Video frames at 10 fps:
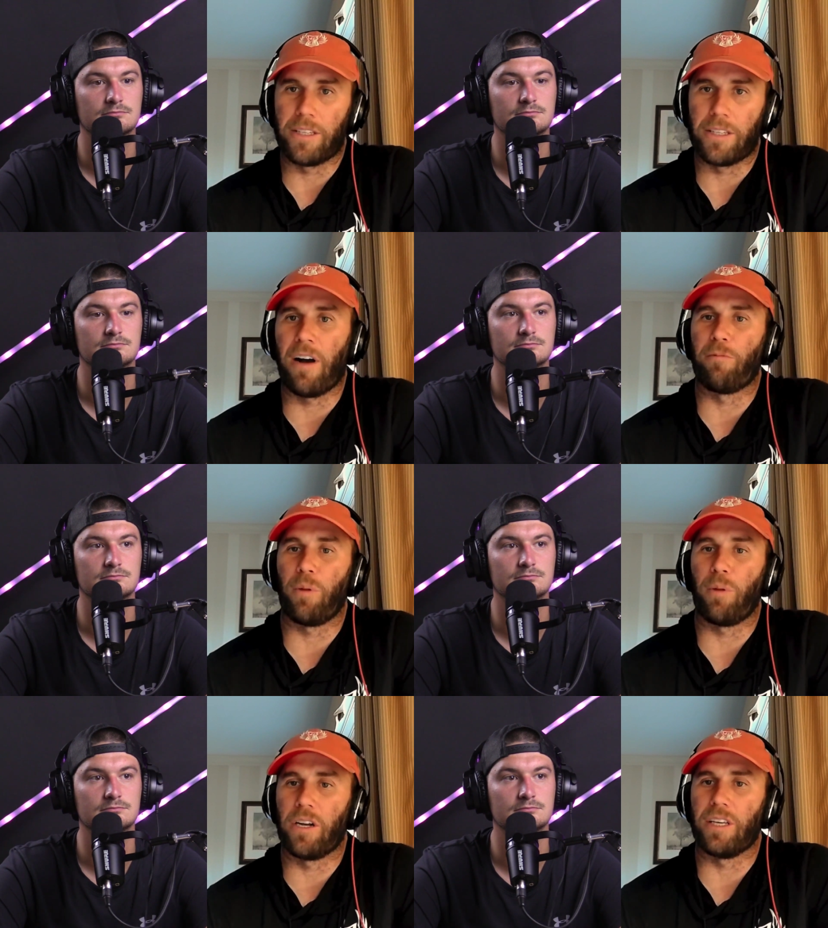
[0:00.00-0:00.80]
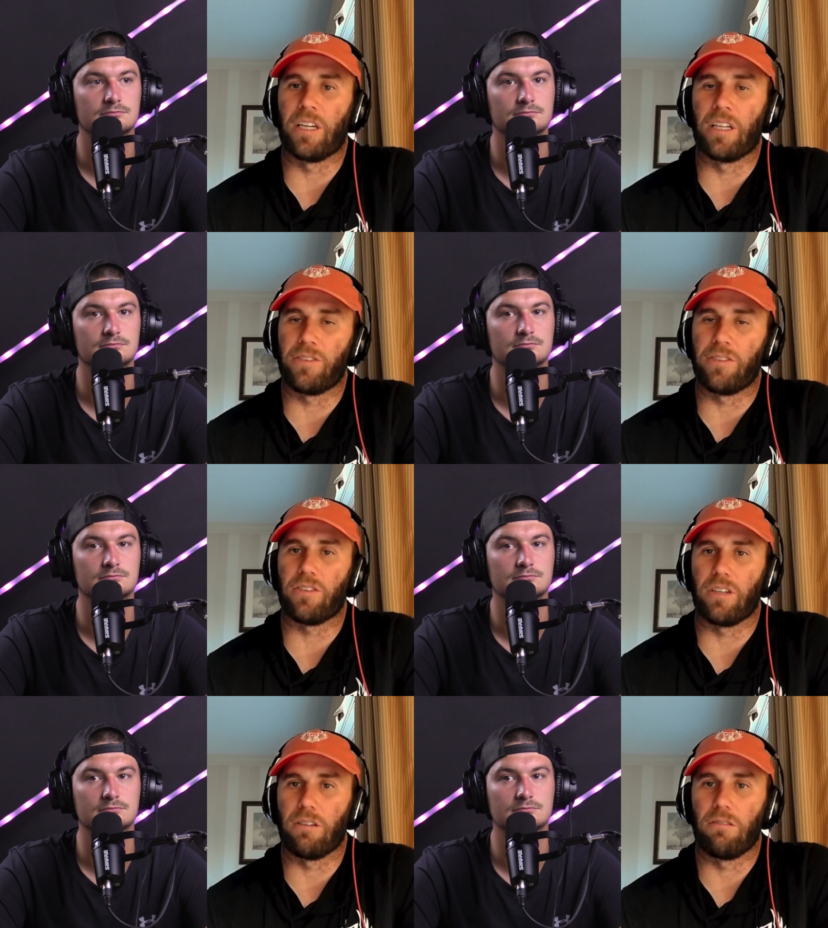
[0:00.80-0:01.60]
Speaker 1: five player at the end of the
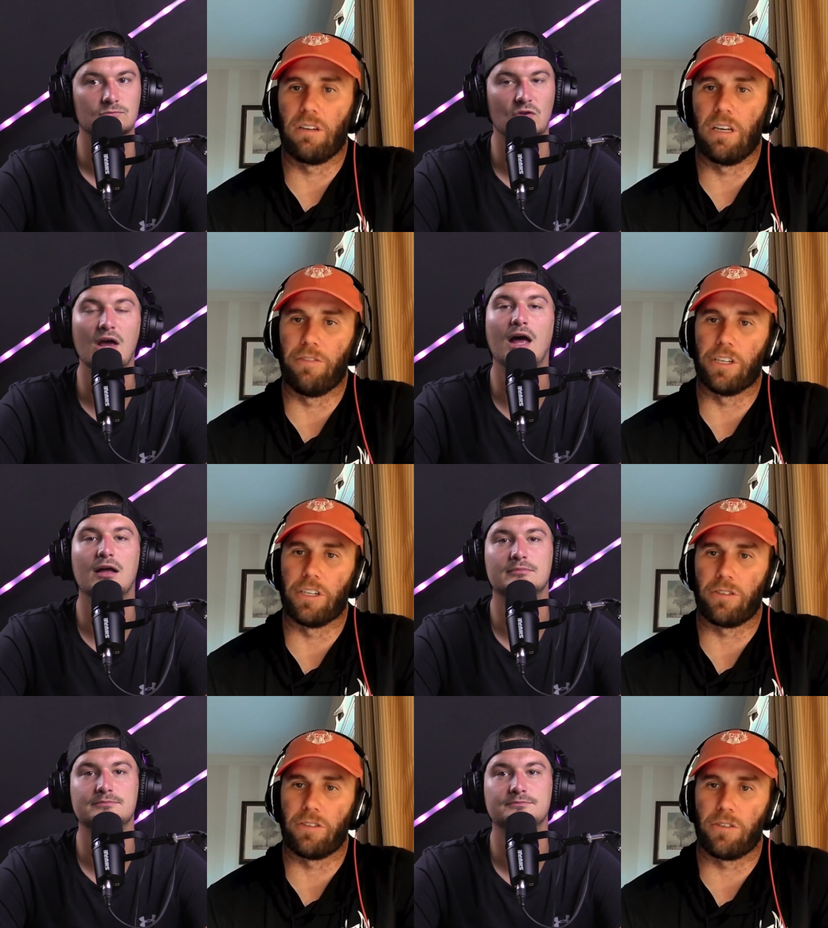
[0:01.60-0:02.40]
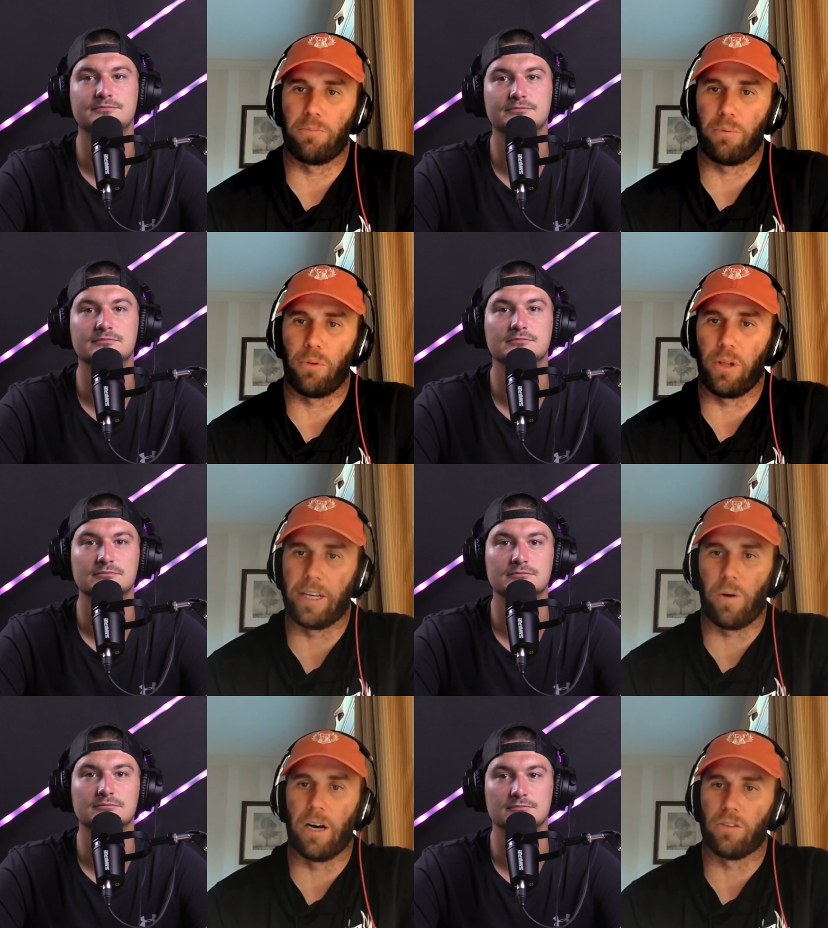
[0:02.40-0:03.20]
season. Yeah, if he just
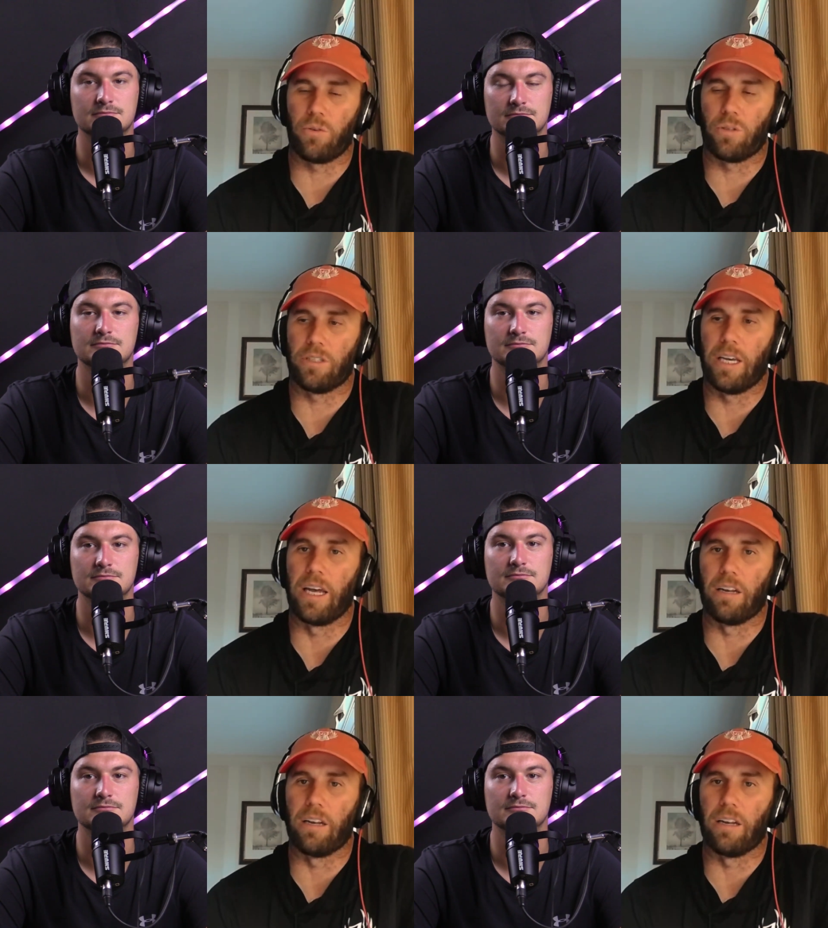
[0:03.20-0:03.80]
plays well towards the end.